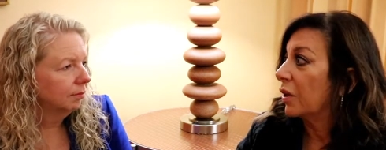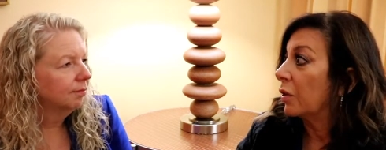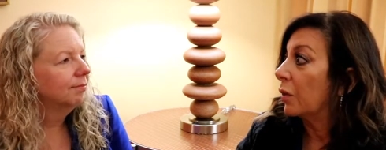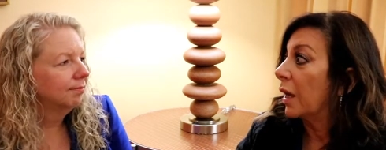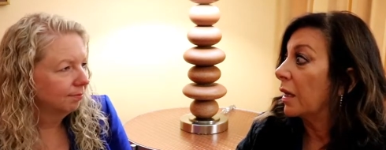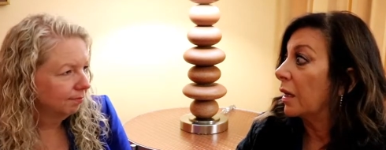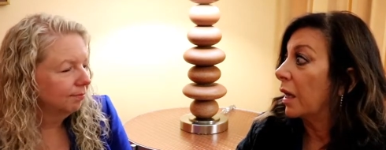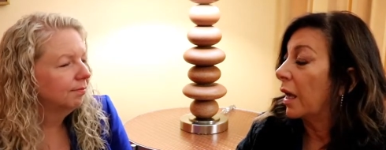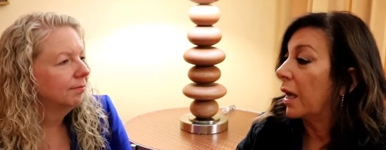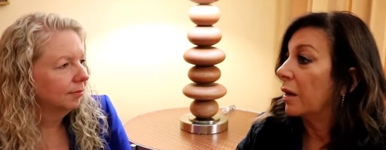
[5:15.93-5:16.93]
Speaker 1: you and
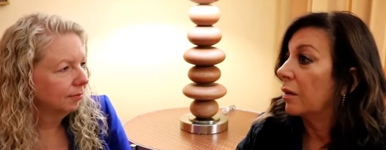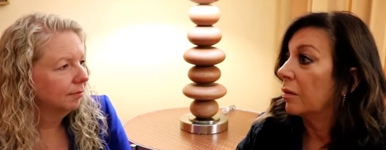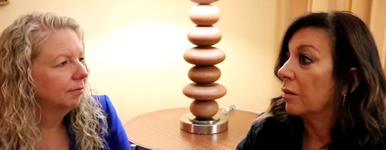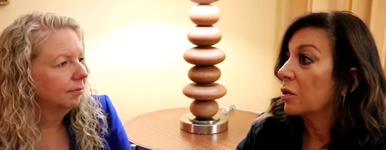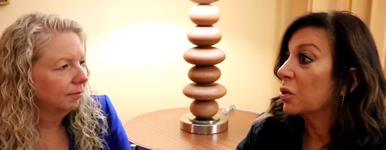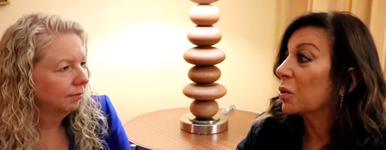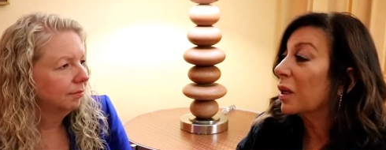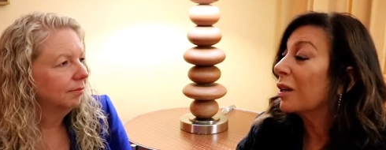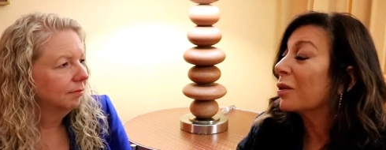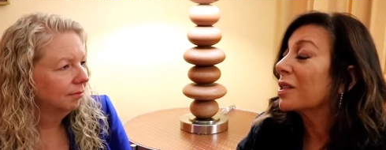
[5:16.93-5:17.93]
and
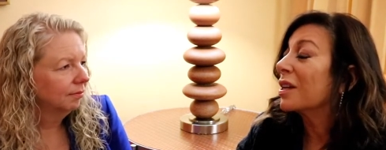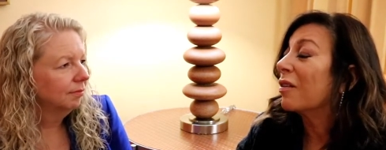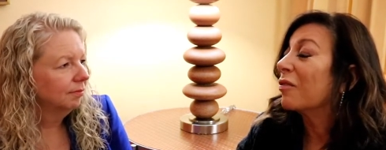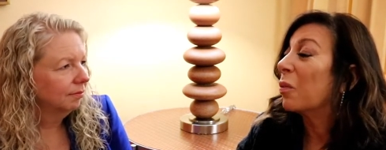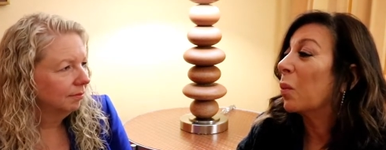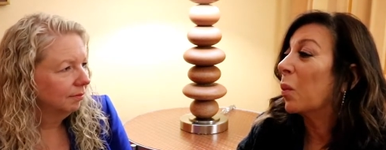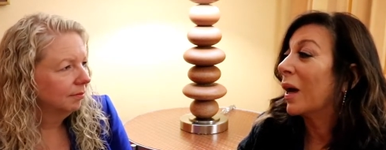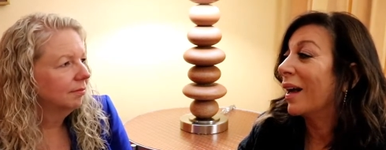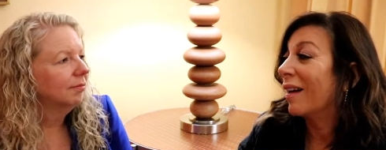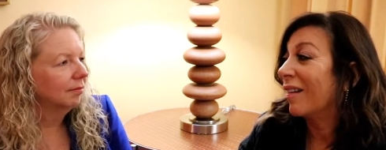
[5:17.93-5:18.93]
treat yourself
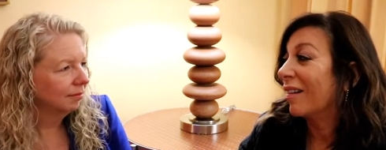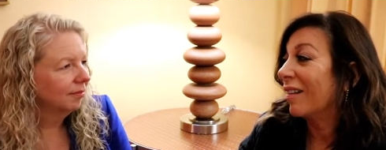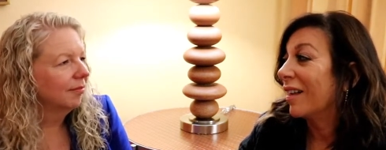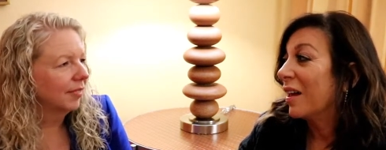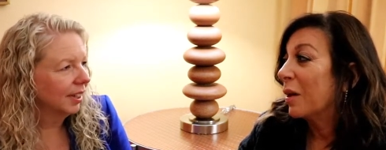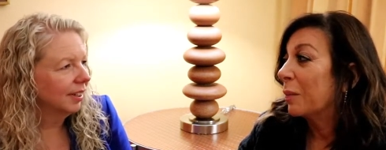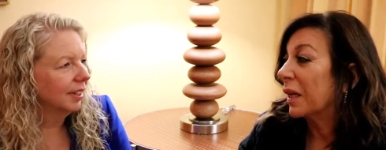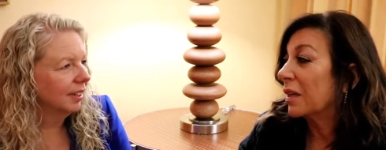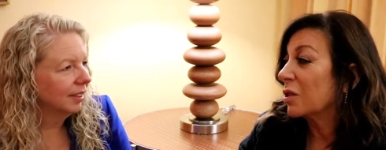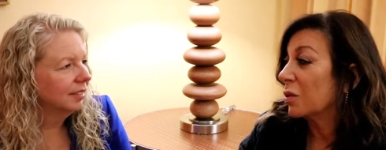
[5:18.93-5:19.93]
well
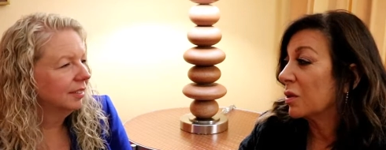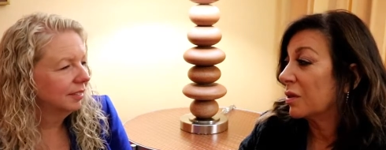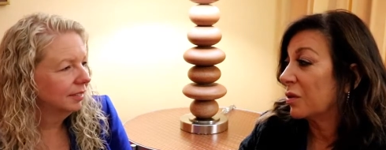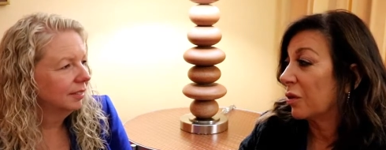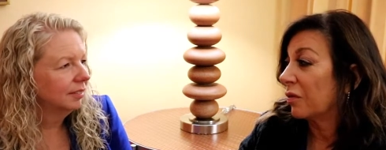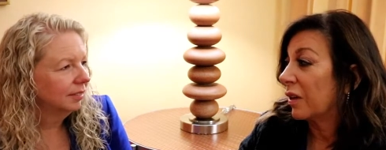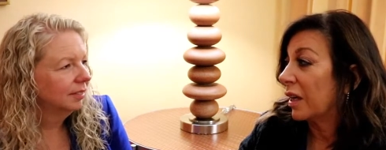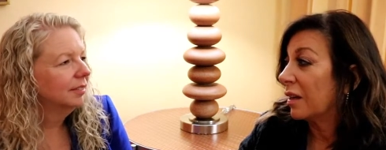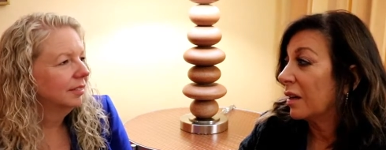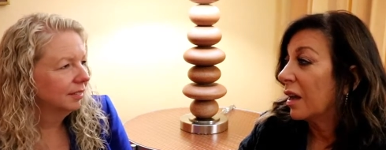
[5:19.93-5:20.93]
because you deserve
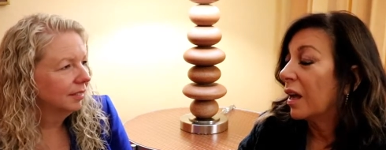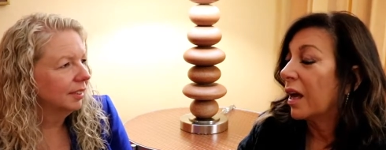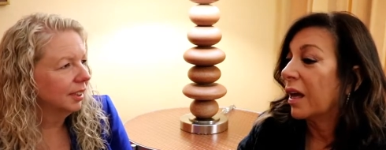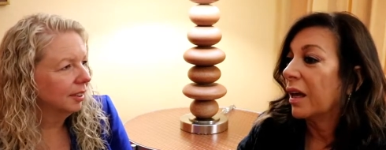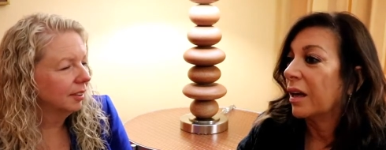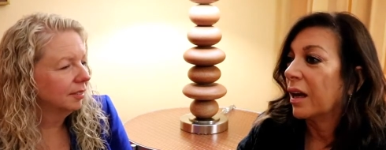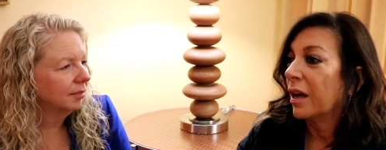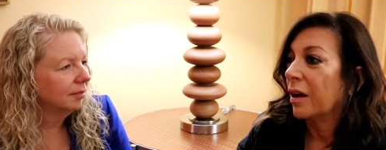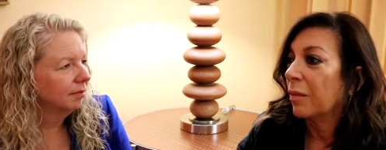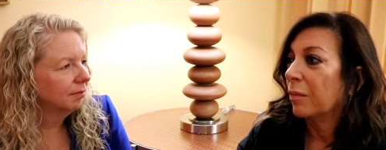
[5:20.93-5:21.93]
it and
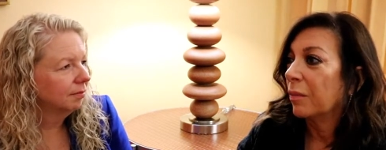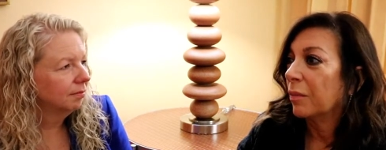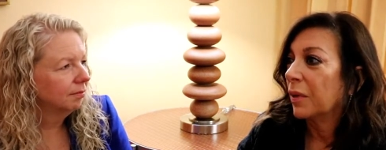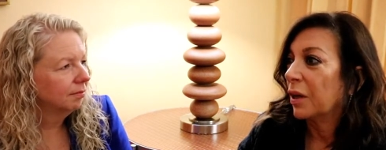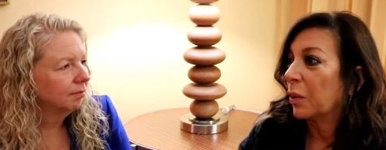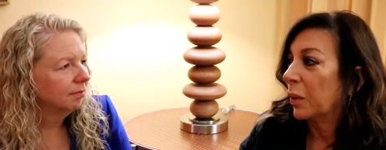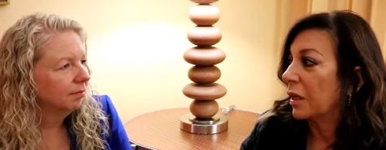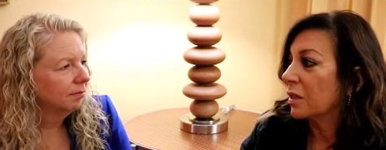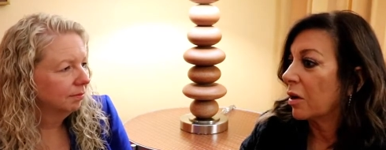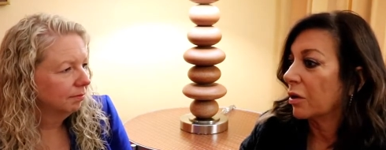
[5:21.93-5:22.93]
um, you know we
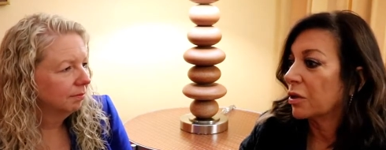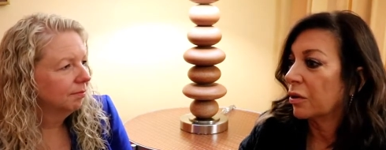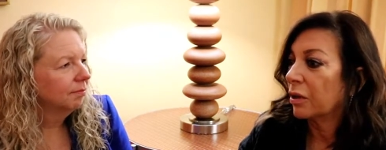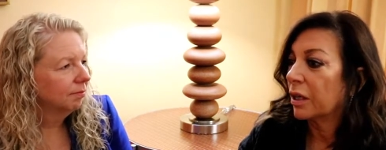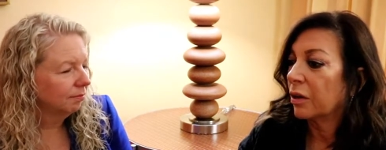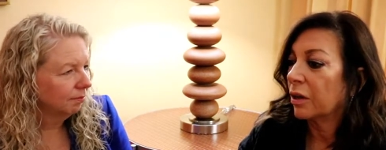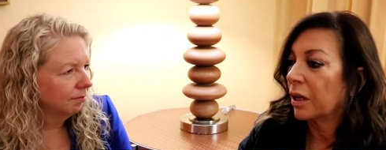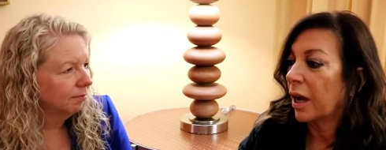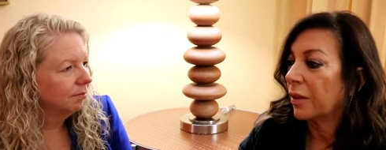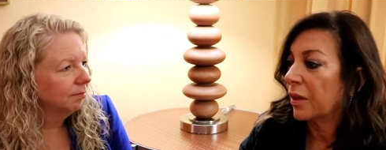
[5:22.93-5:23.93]
had talked earlier
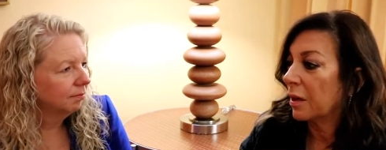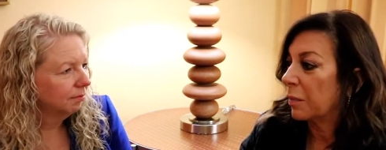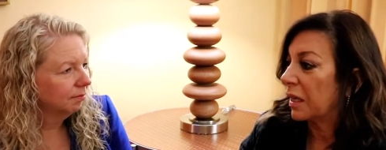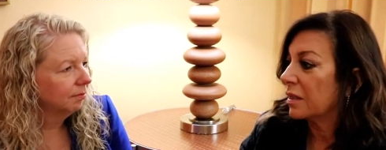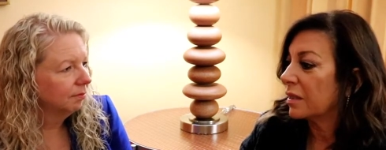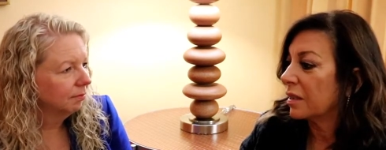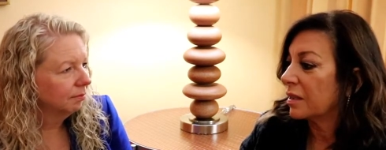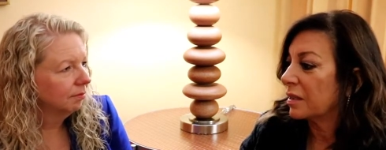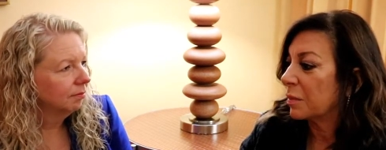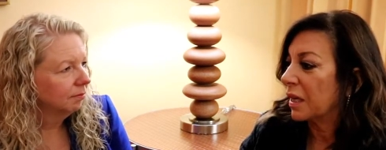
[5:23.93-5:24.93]
i think because of the
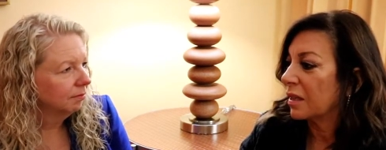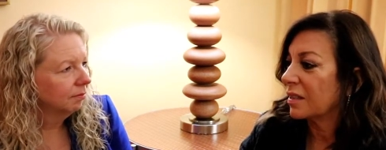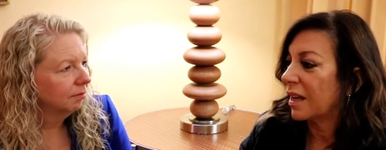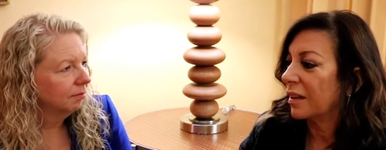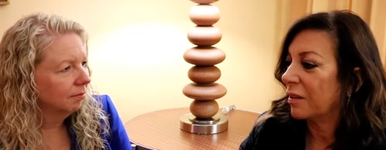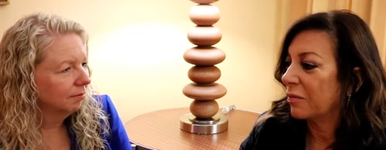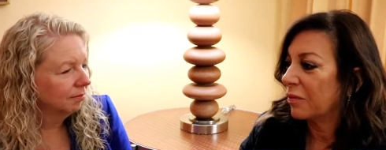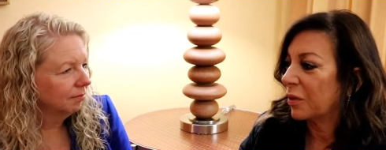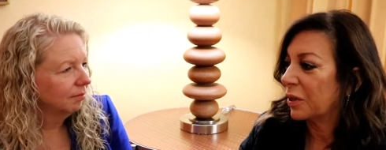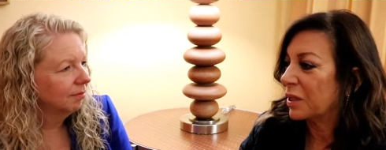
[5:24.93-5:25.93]
smells i love
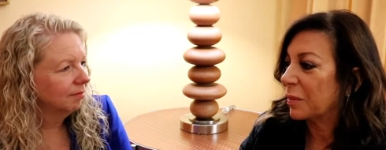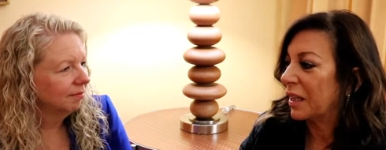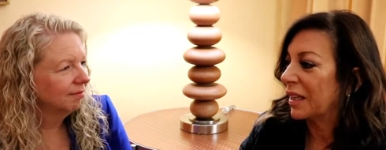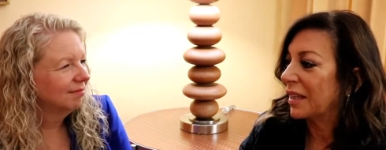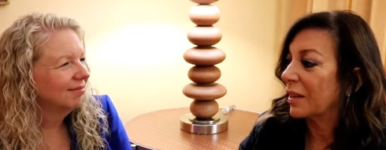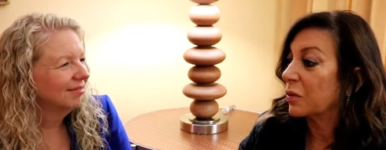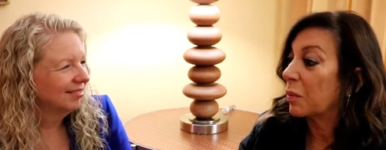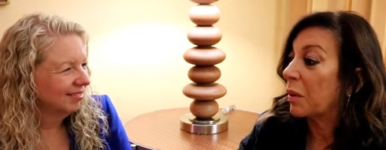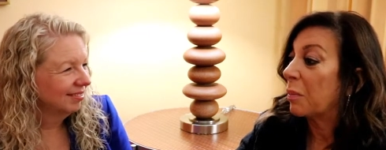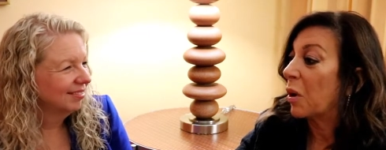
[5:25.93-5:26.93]
good smelling things when
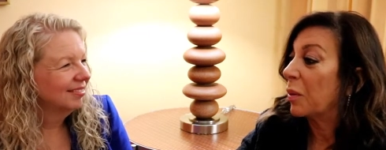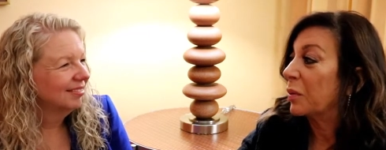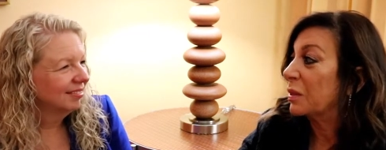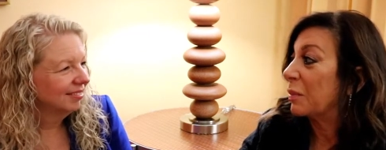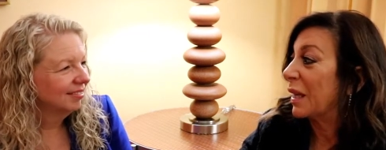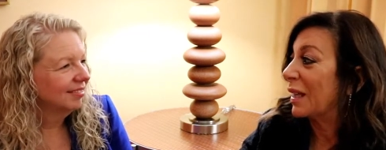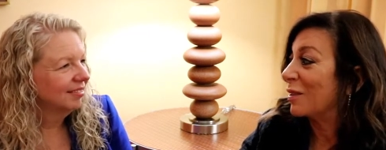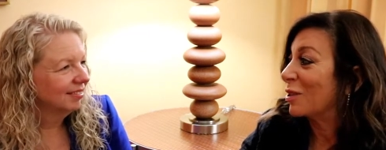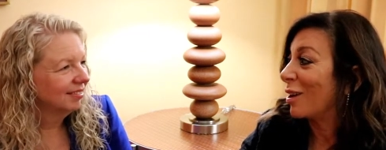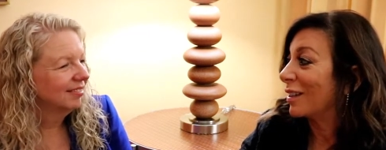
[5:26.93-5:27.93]
my mom was baking
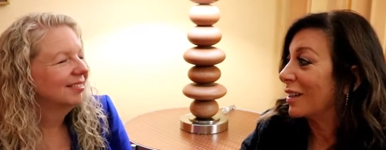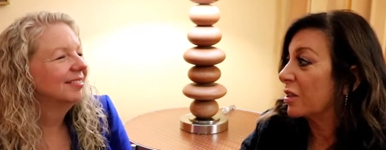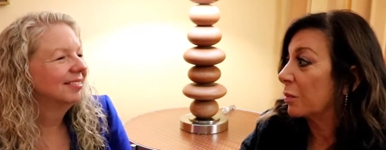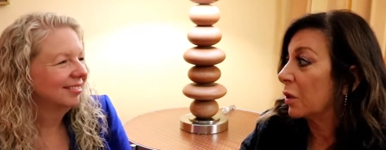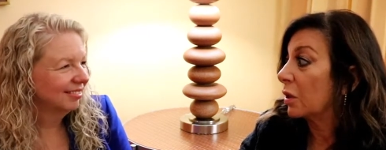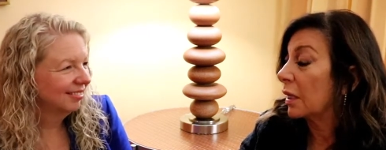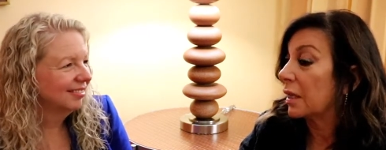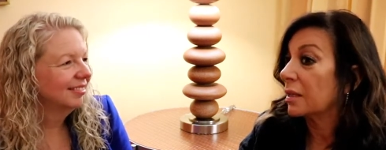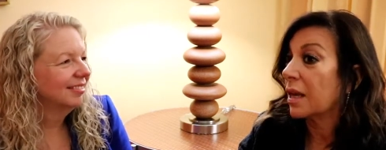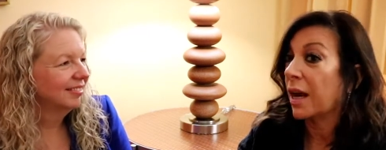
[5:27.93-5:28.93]
chocolate chip
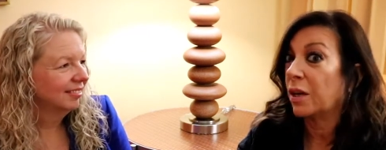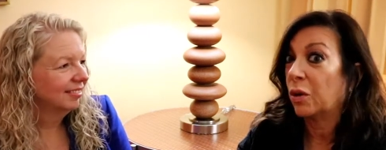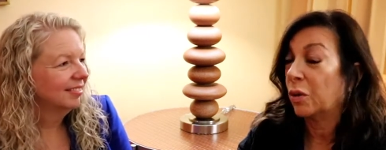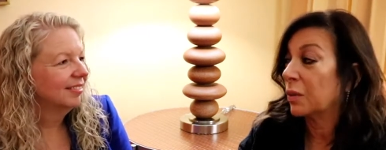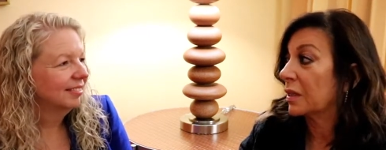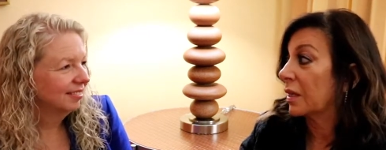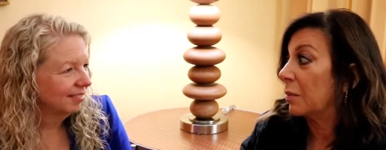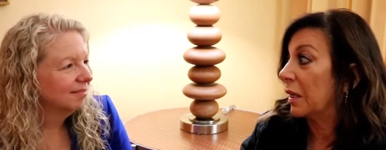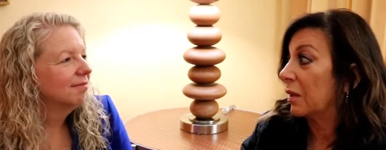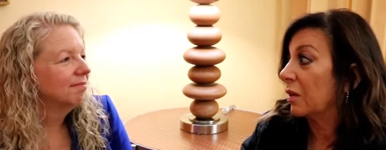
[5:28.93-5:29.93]
cookies i knew it was going to
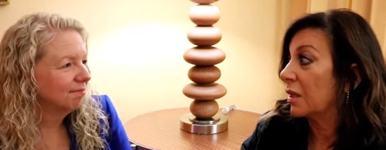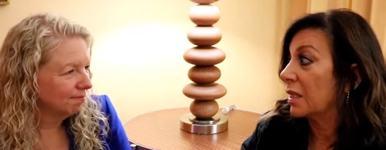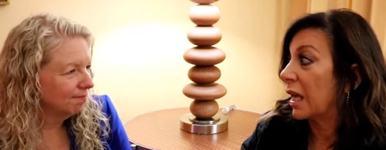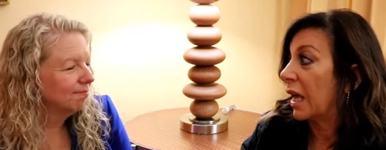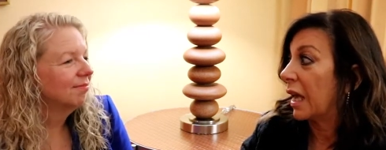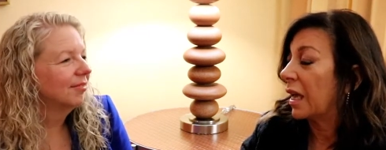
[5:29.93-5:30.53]
be a good day